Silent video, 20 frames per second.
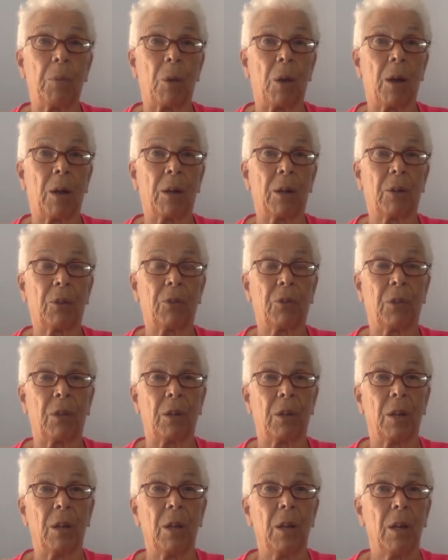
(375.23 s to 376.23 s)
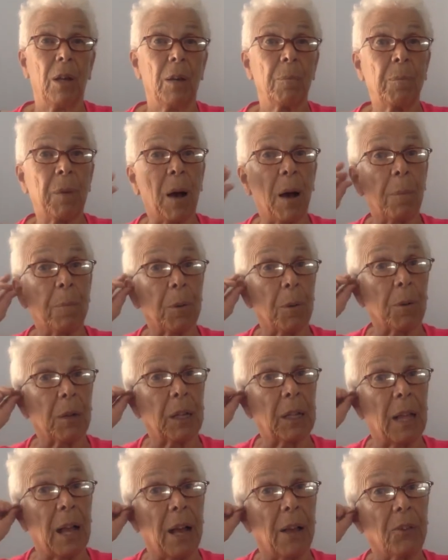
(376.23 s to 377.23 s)
products that upper
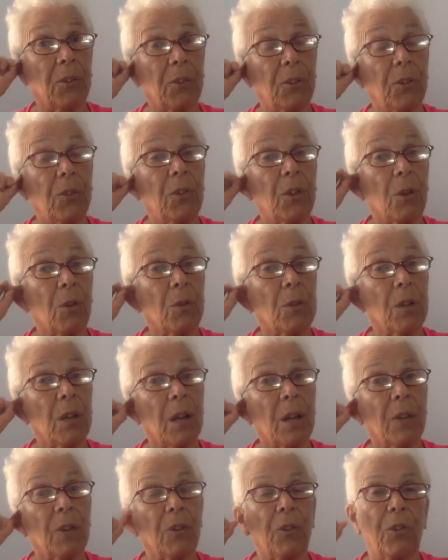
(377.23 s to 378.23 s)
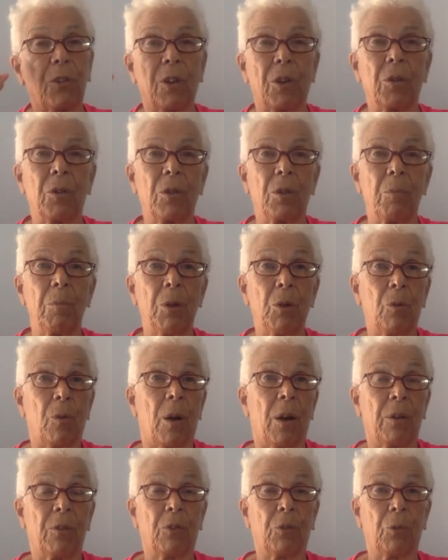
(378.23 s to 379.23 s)
classes don't touch. So the
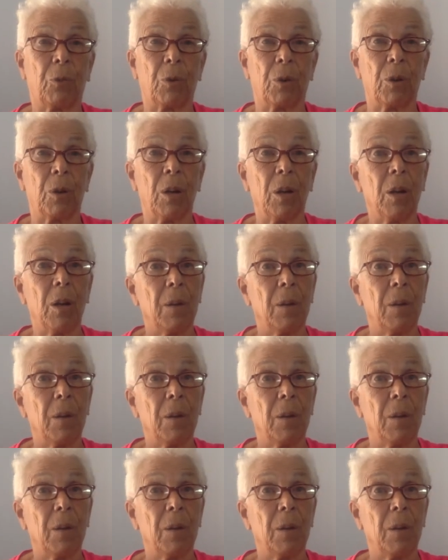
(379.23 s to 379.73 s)
midwives were